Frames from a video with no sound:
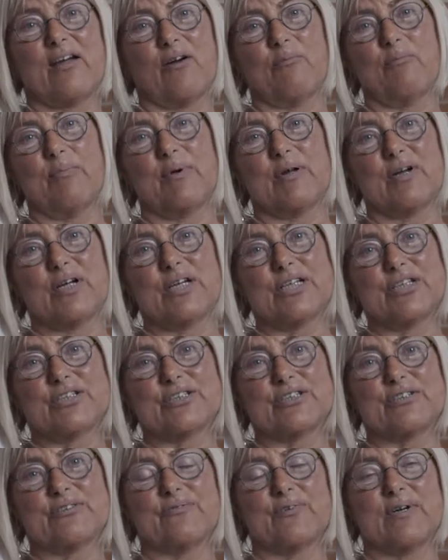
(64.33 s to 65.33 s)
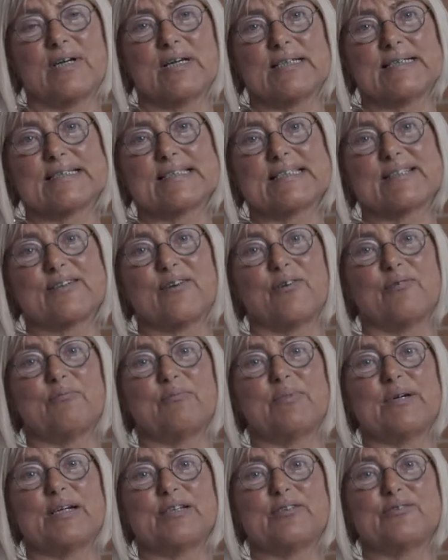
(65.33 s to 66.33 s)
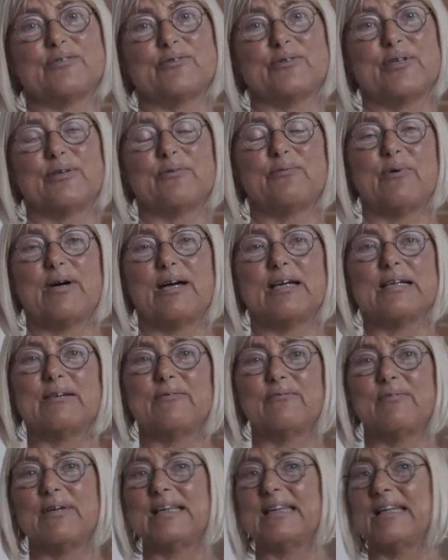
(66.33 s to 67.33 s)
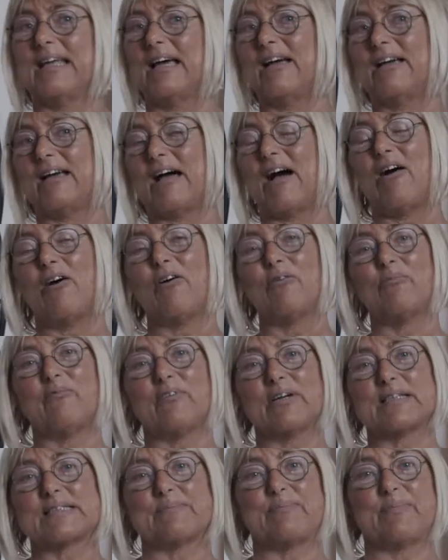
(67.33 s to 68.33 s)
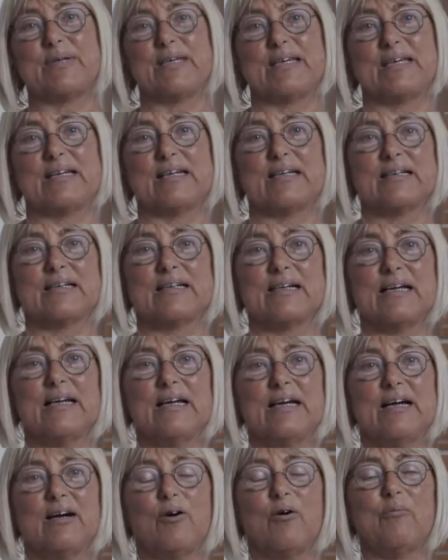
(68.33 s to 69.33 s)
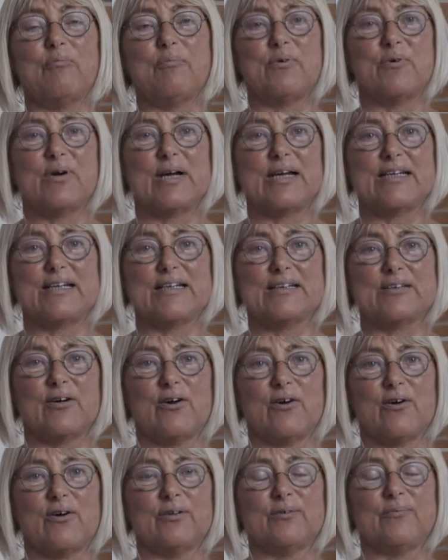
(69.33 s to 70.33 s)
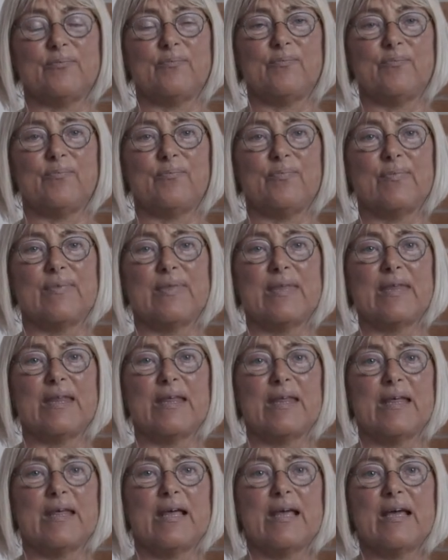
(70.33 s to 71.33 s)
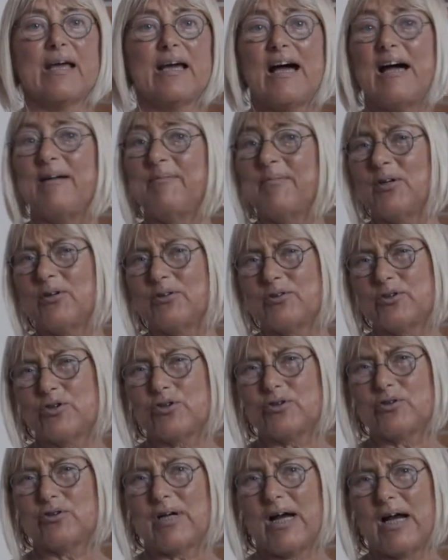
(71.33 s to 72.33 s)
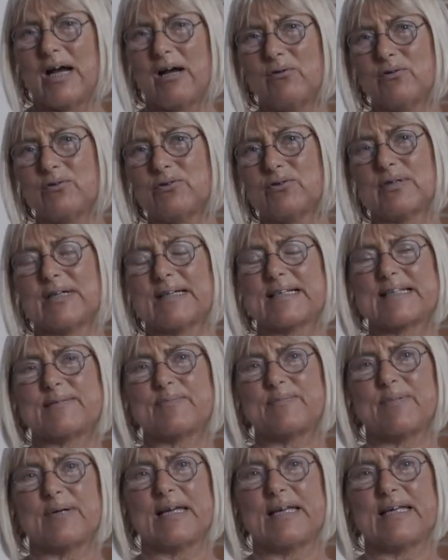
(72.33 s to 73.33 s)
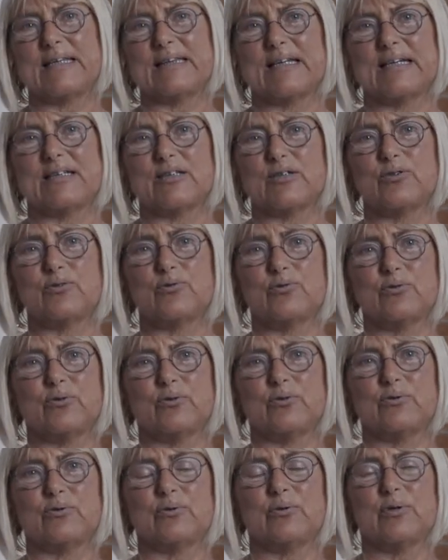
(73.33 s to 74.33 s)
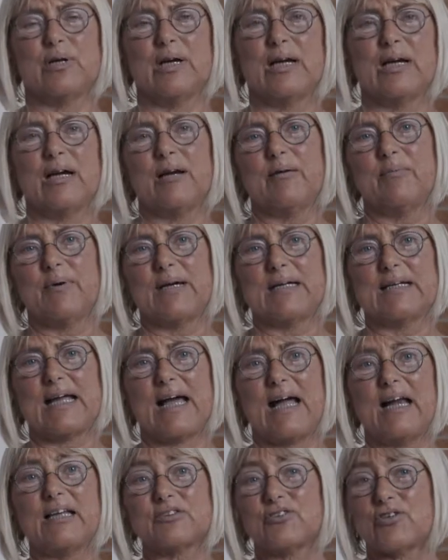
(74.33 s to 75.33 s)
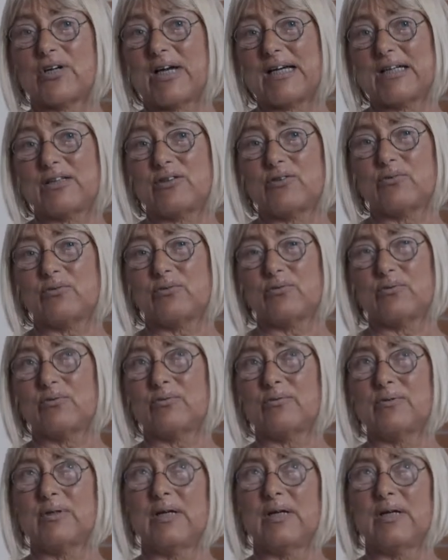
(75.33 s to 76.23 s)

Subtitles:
operation was compared to the one when the arm was being operated on. I'm not sure how to explain that to you, but I'll try to